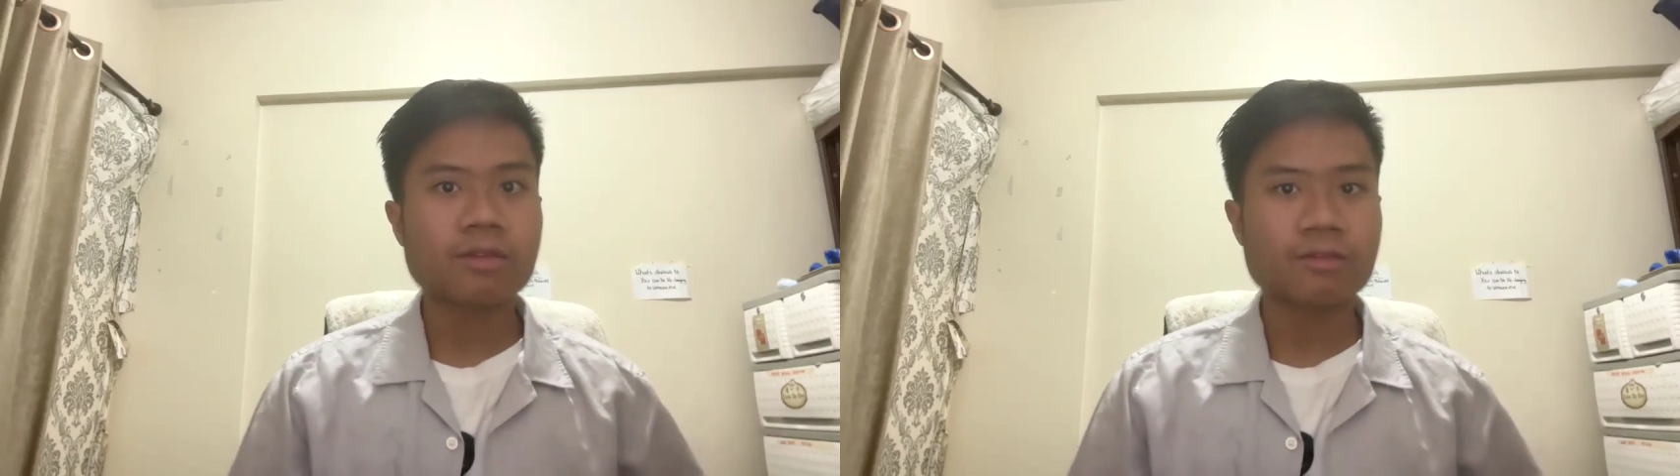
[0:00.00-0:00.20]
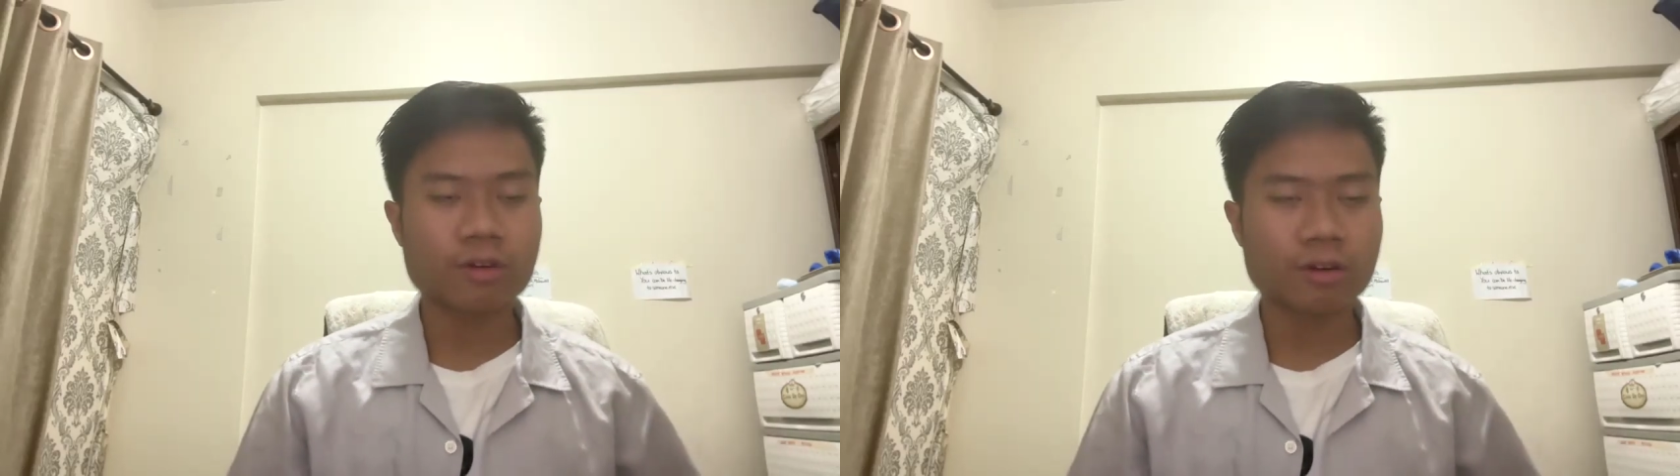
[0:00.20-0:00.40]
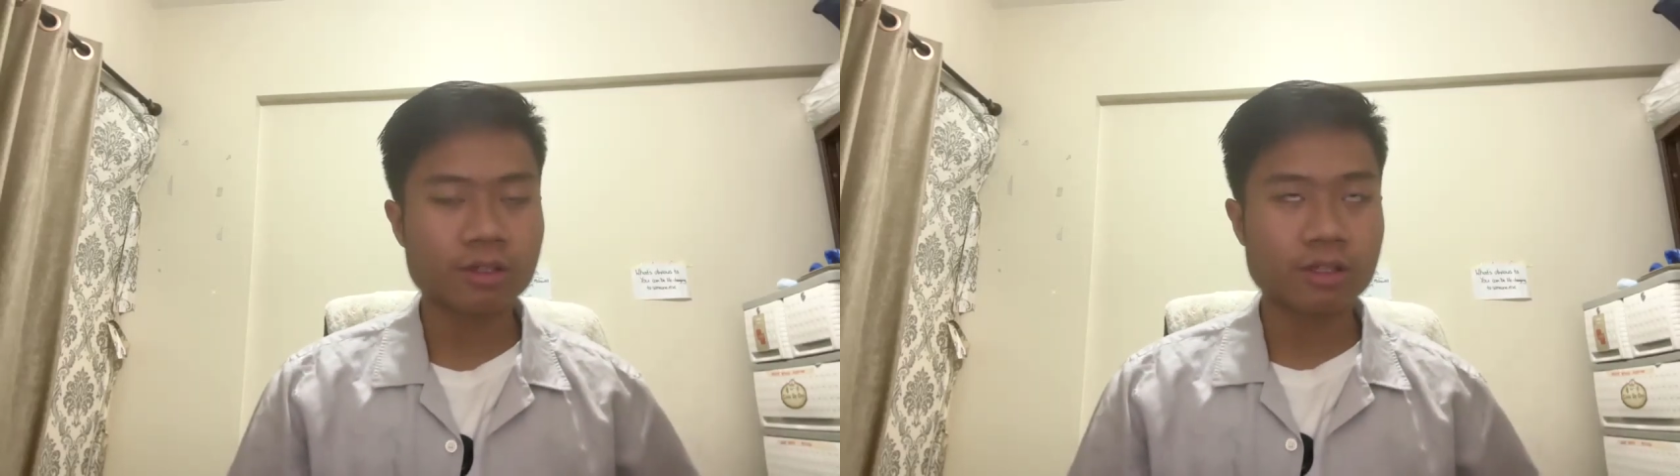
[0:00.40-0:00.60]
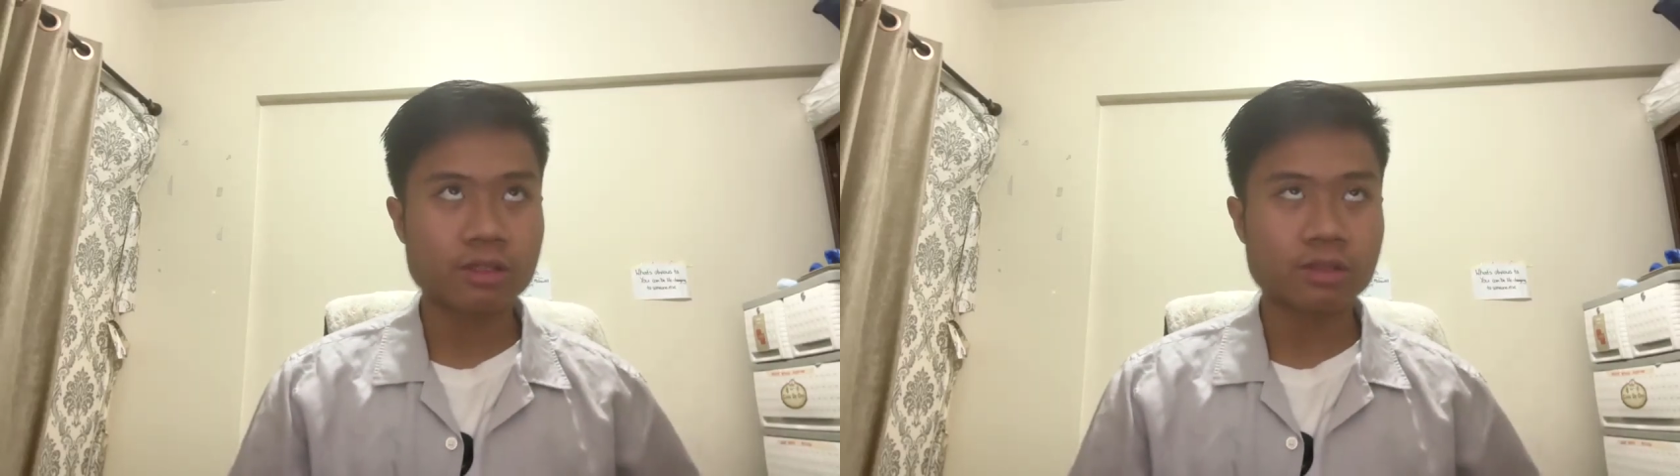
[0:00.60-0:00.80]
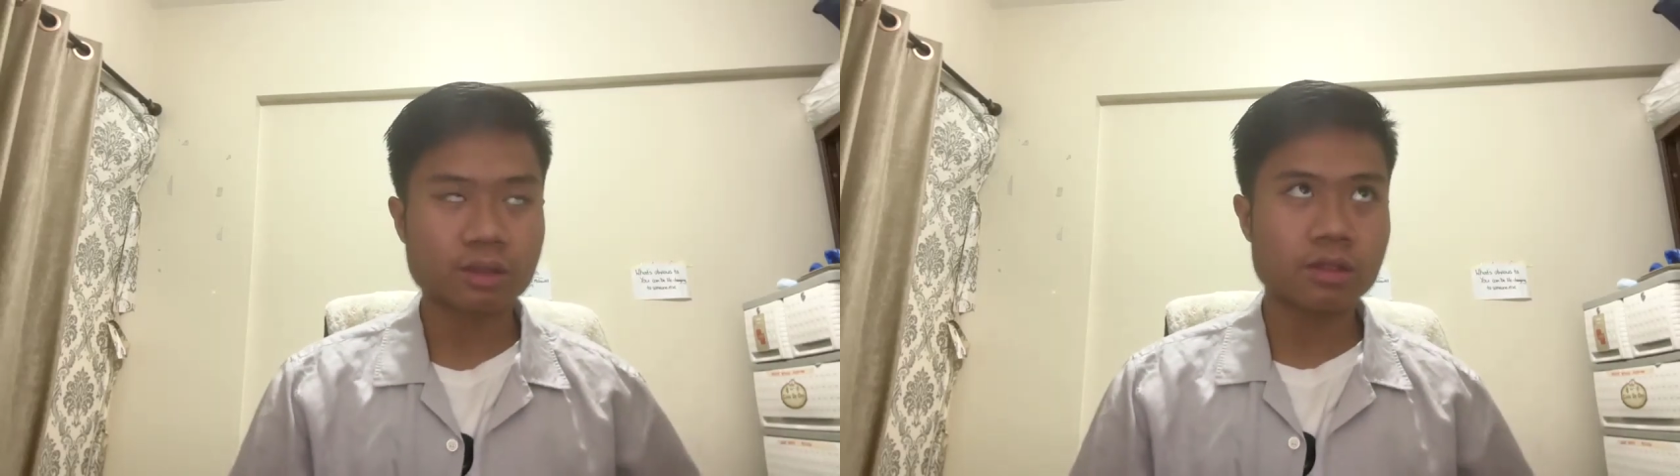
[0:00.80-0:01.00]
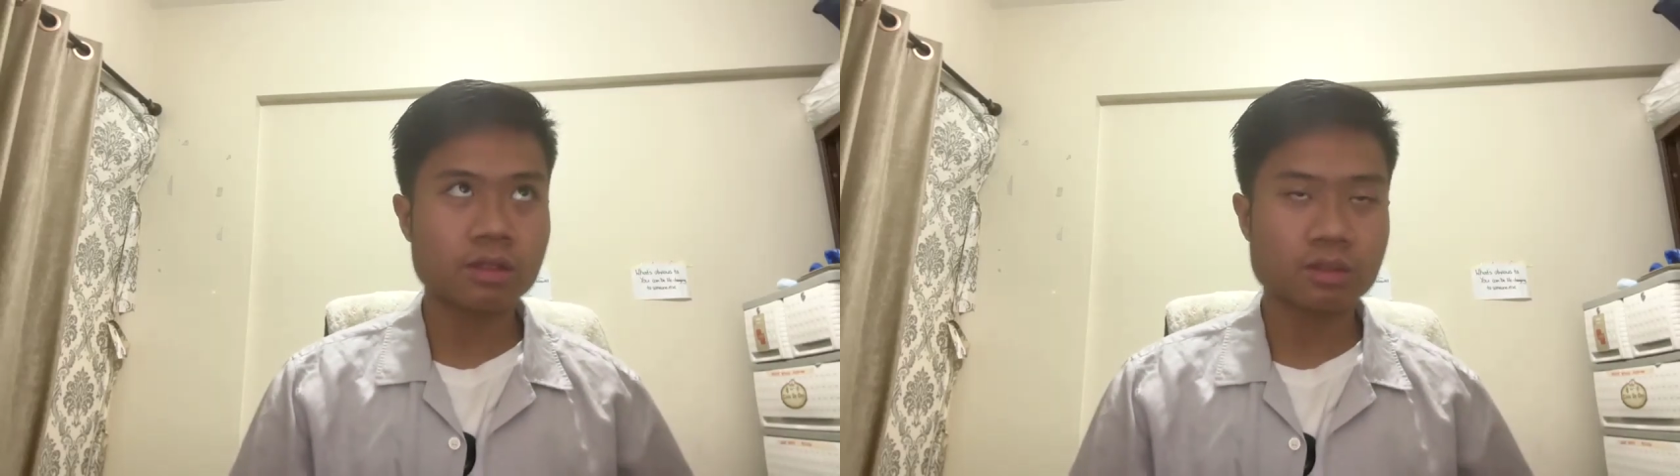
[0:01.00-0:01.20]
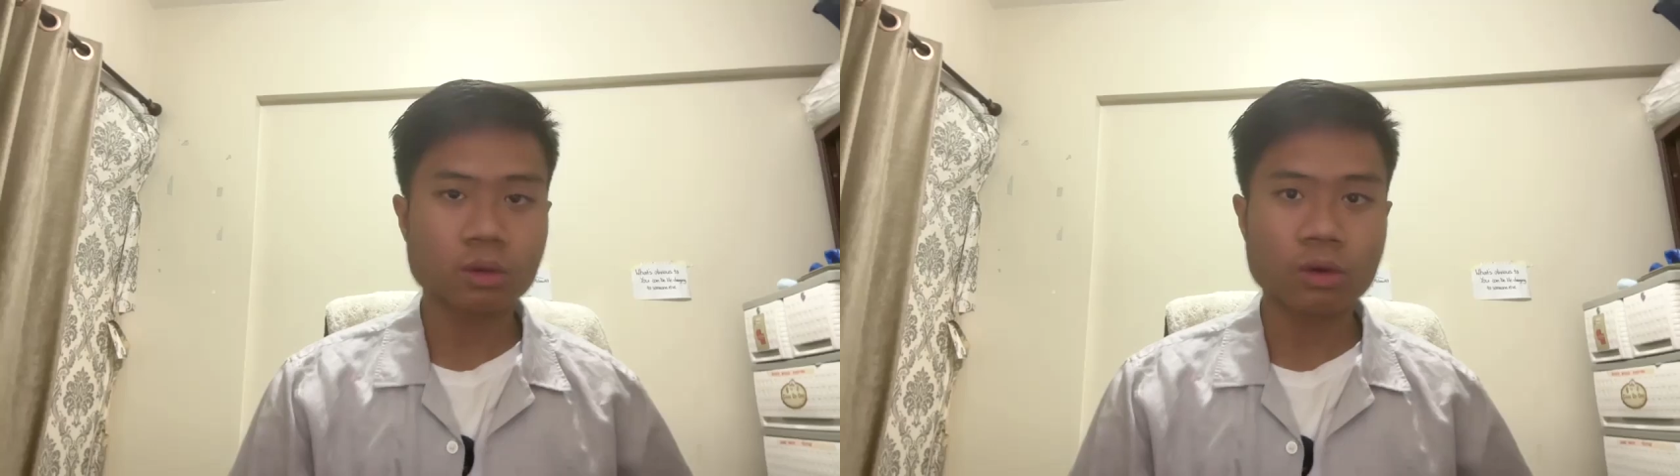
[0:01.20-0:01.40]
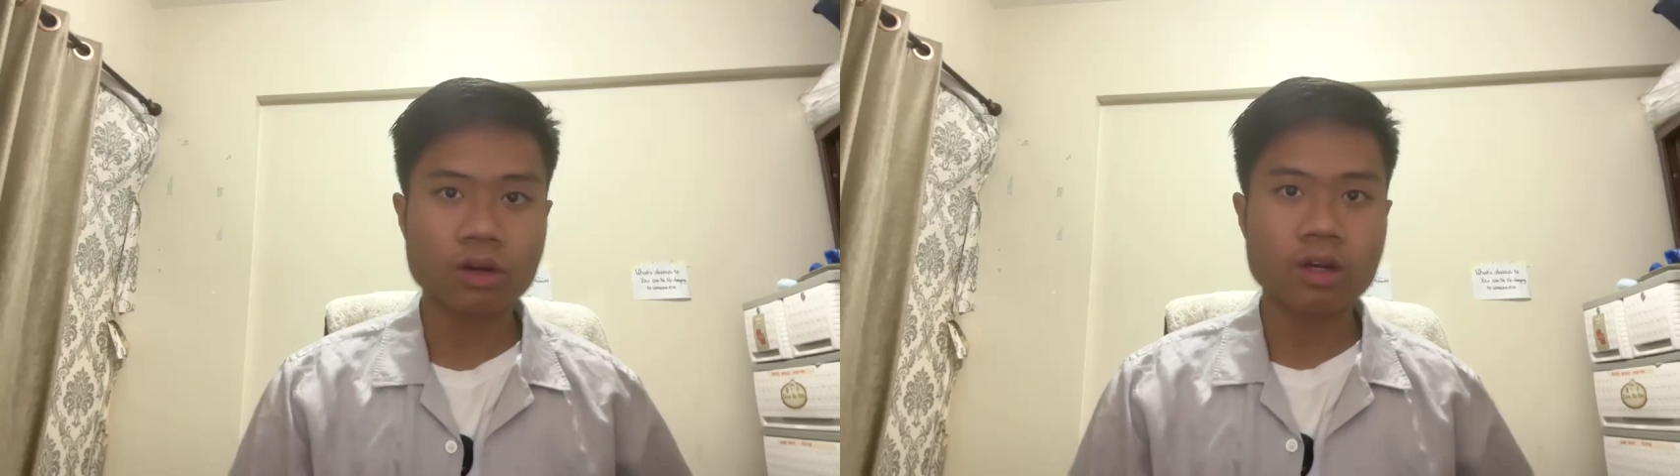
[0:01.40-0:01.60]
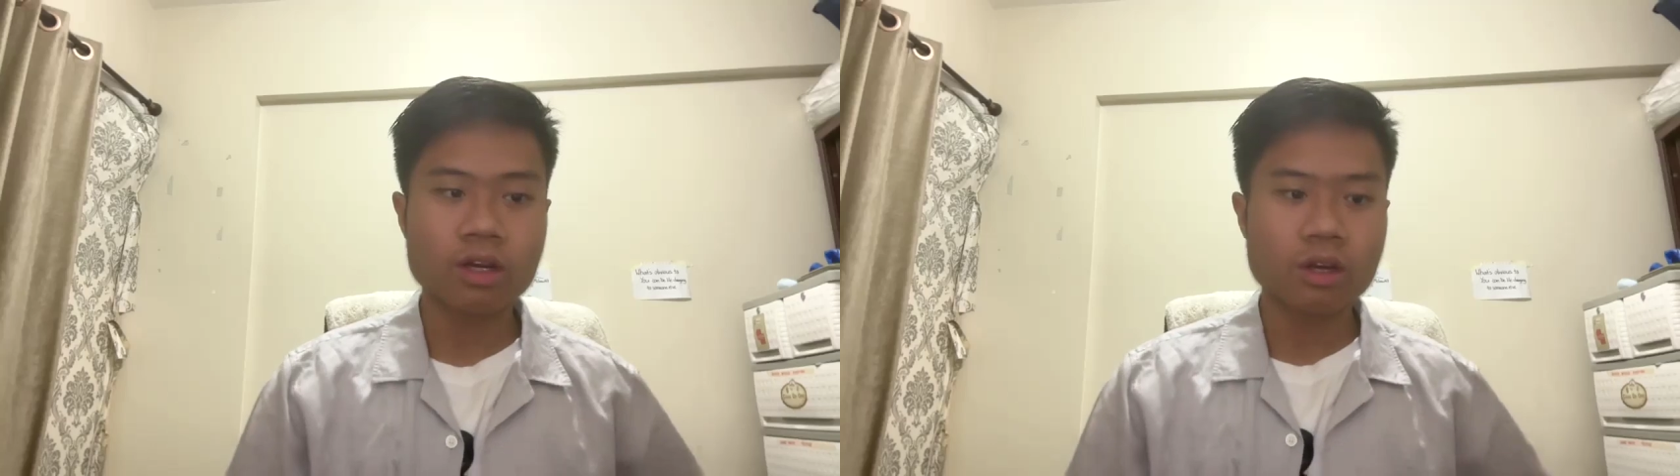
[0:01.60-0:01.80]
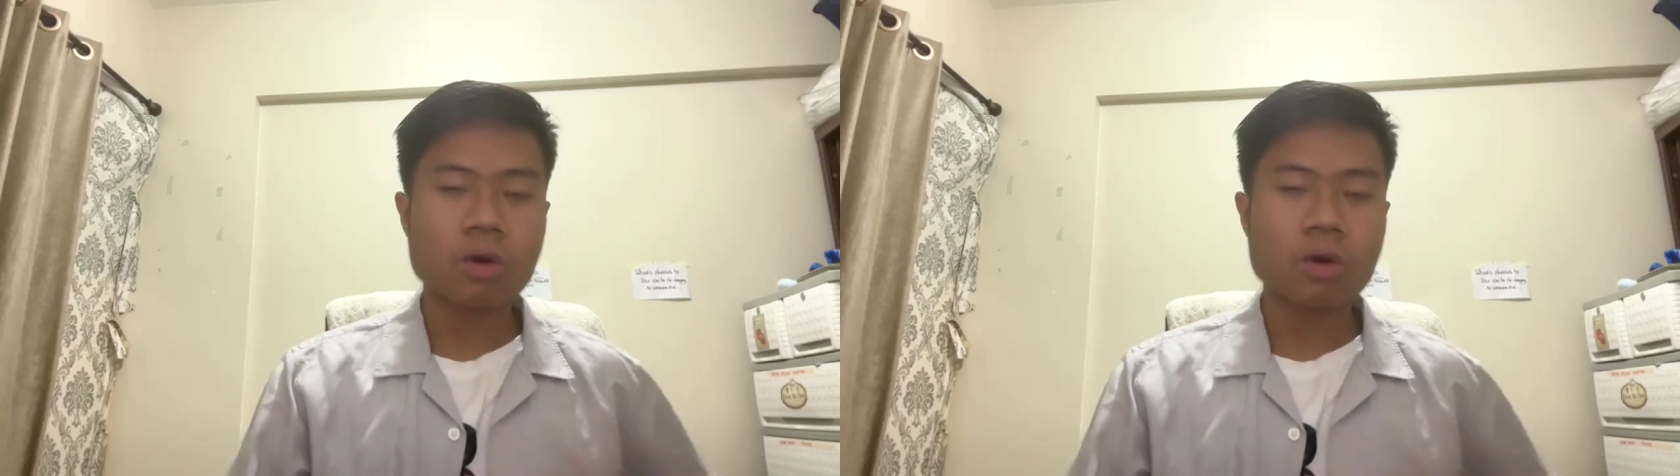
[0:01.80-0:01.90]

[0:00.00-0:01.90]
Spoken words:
the store,